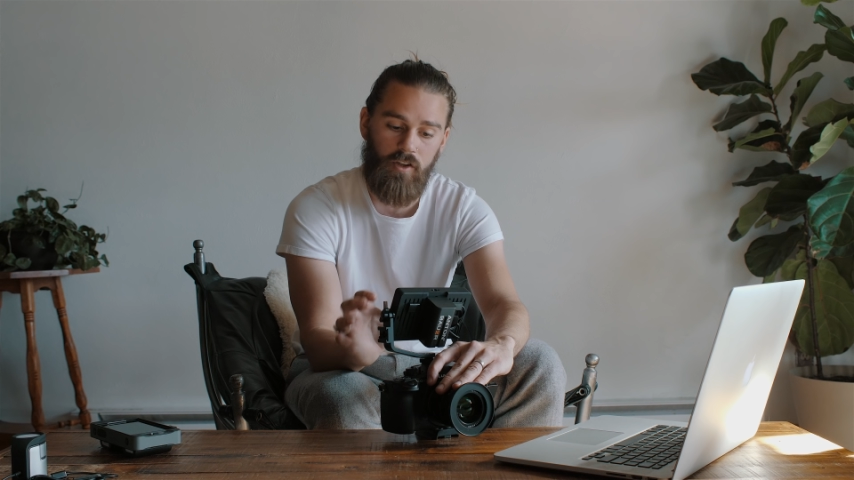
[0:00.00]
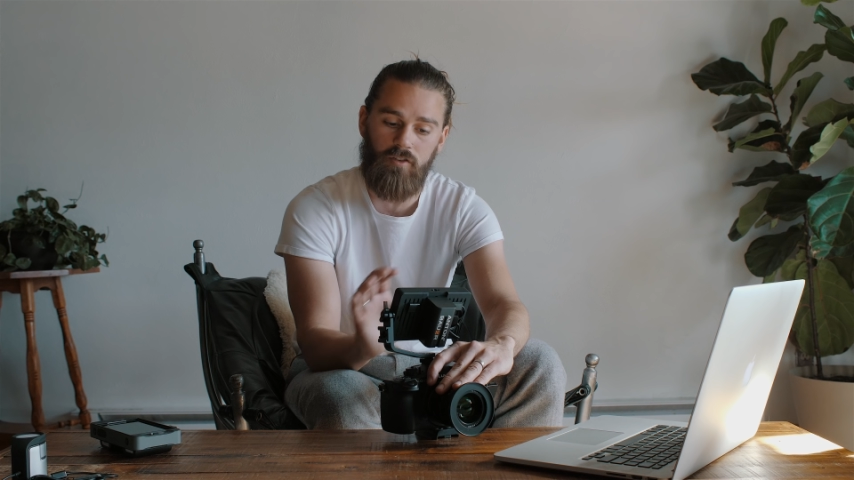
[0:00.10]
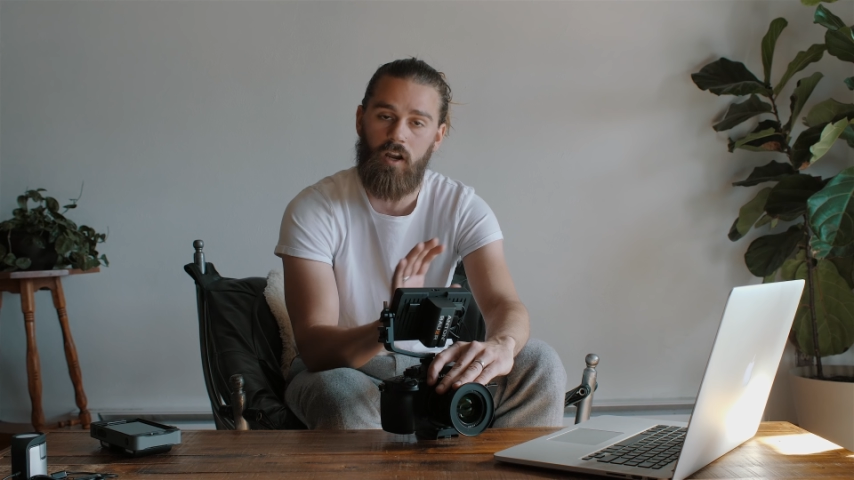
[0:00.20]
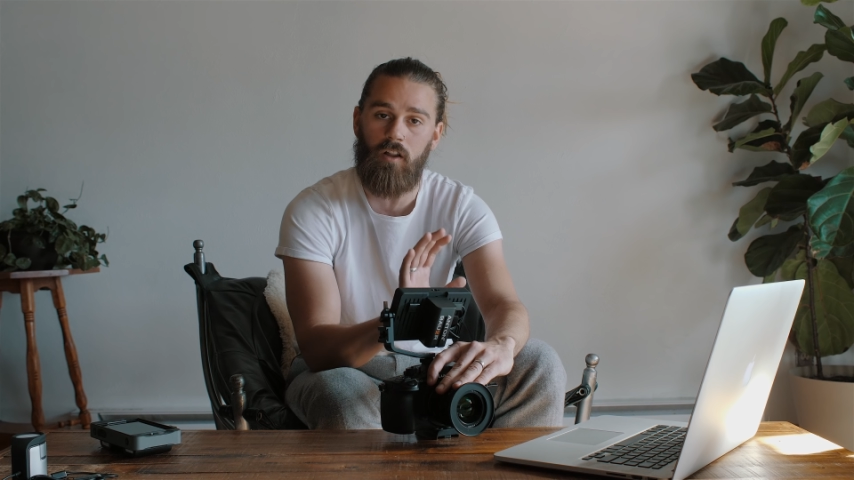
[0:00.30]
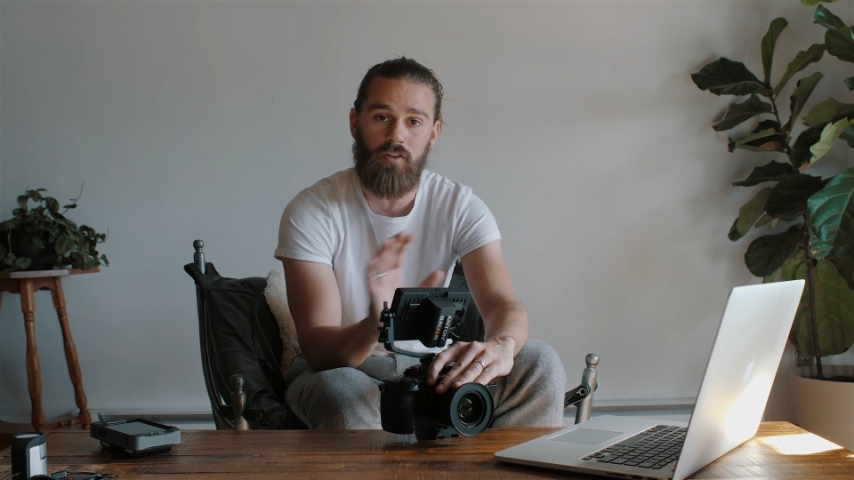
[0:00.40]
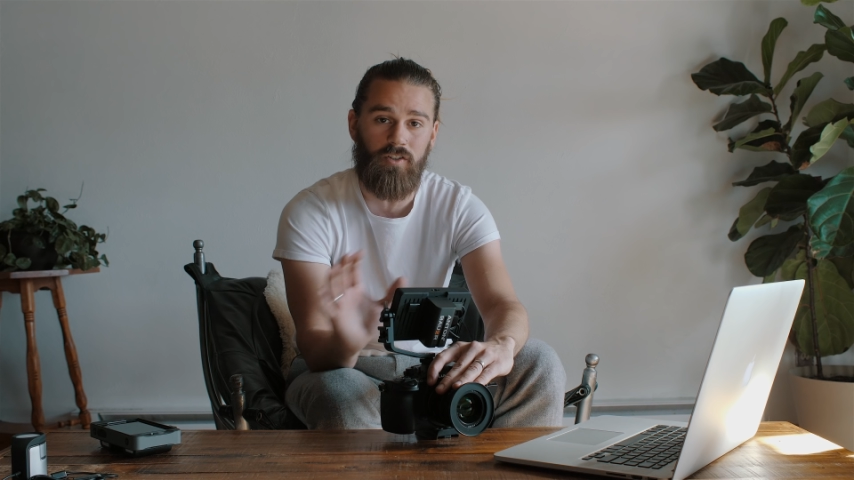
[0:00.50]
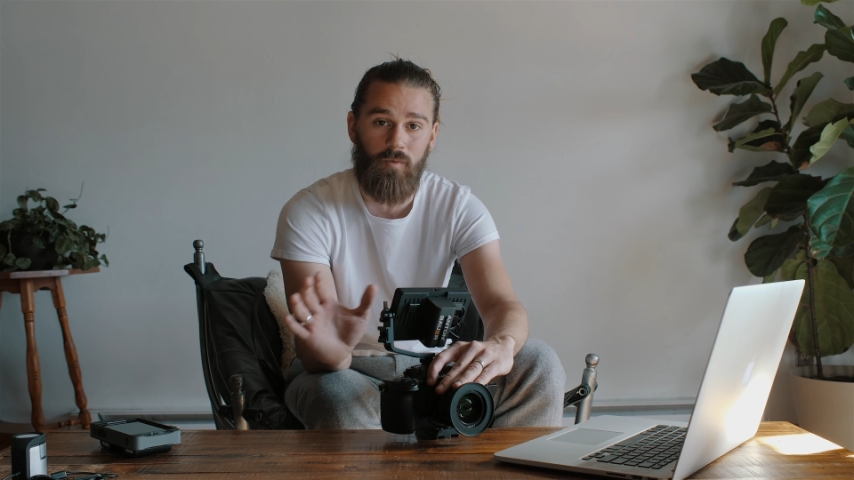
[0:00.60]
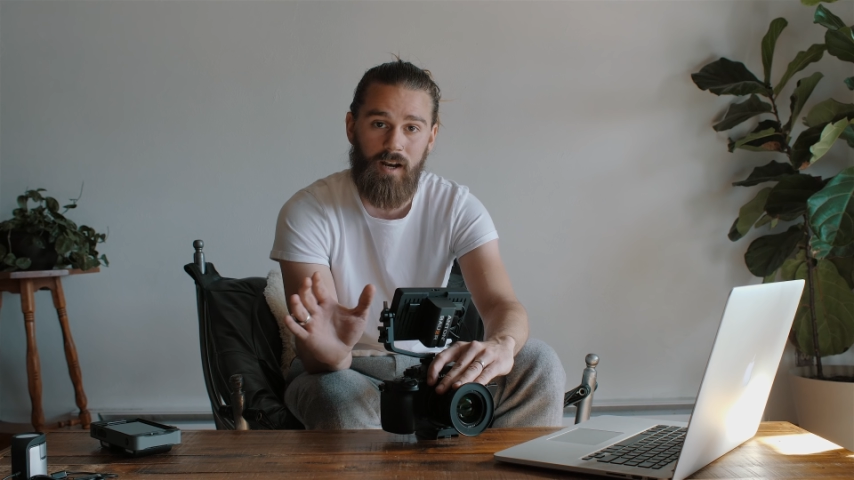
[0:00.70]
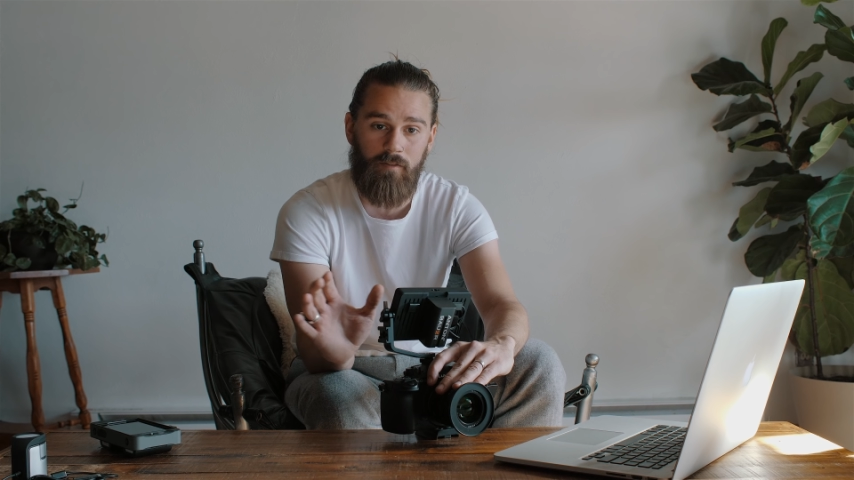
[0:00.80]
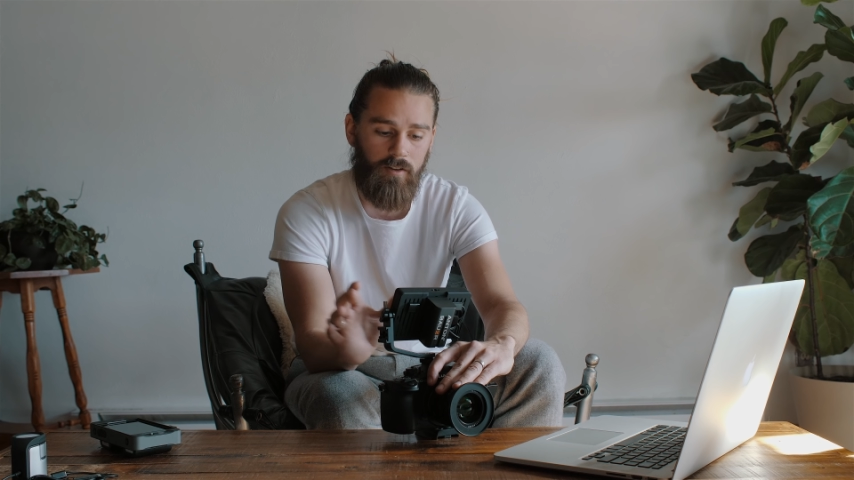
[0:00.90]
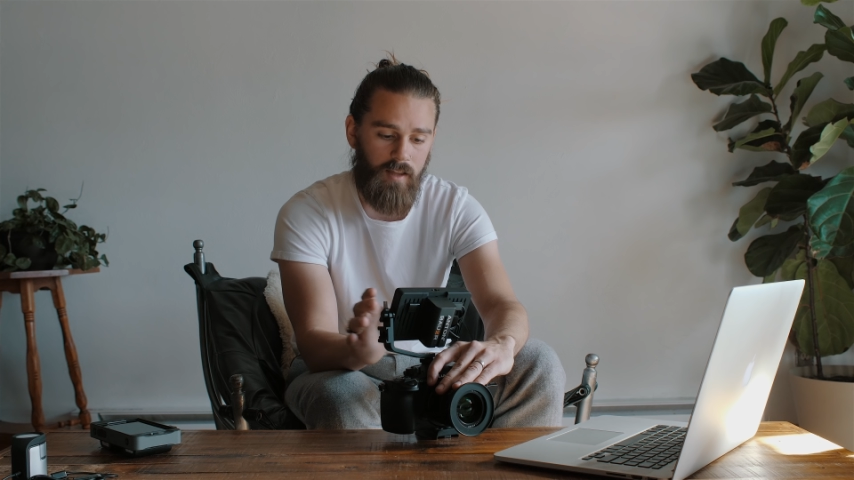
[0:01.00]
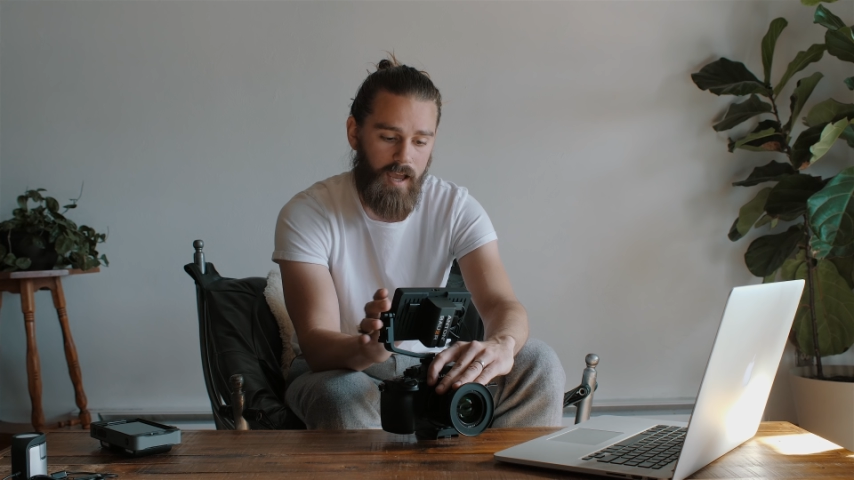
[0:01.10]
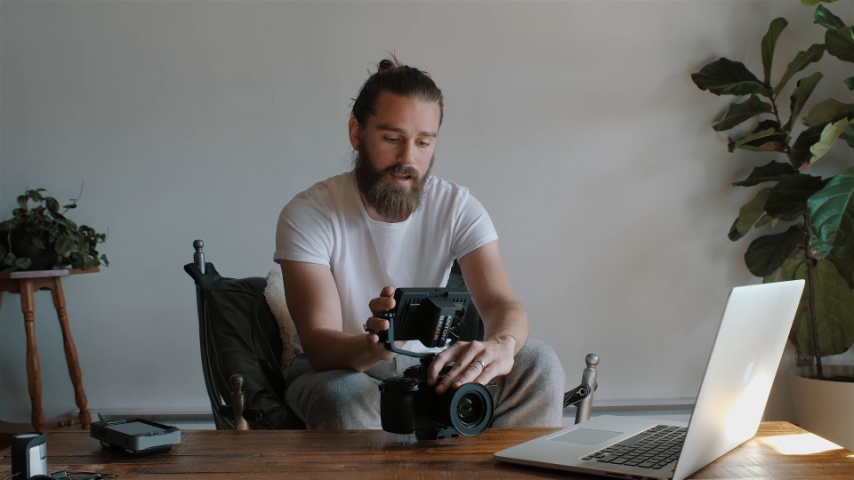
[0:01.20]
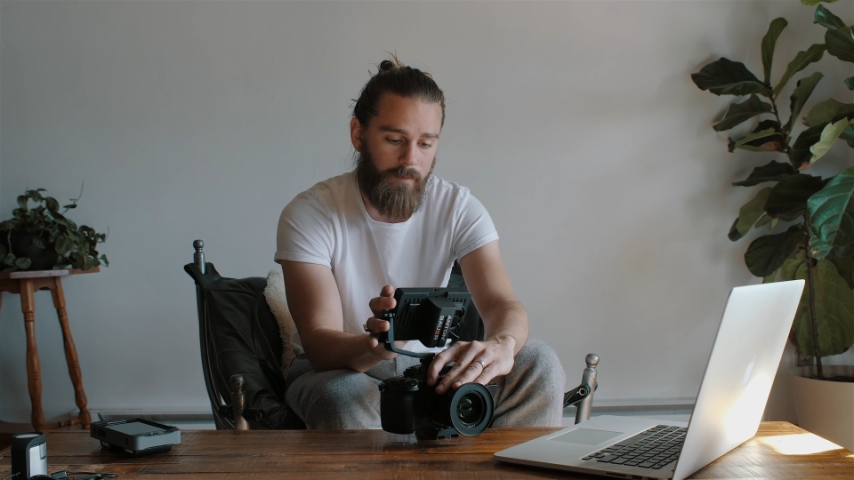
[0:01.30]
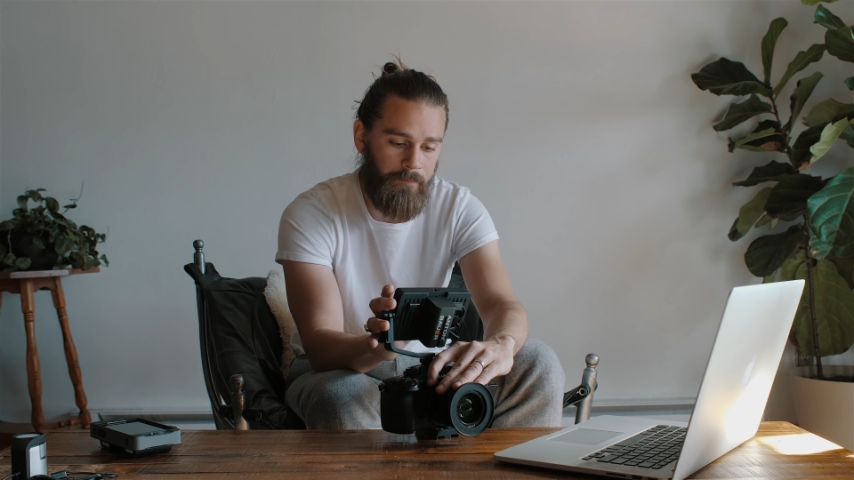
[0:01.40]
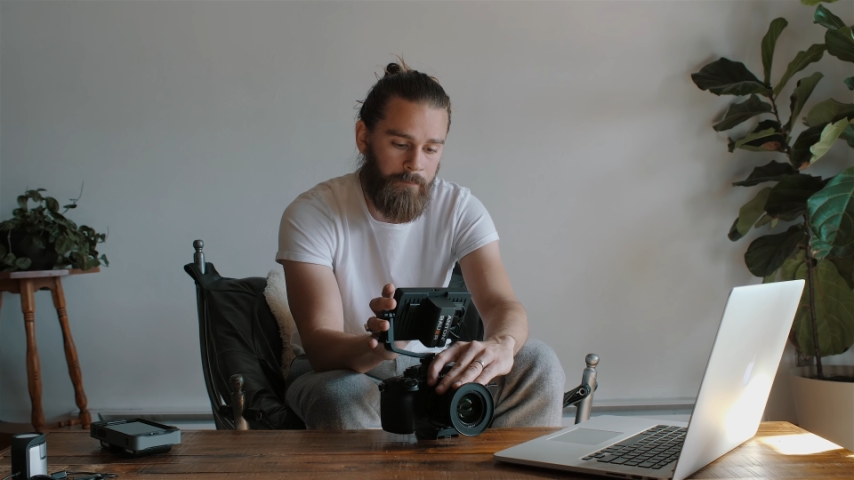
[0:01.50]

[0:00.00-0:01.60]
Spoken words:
those colors to whatever you like.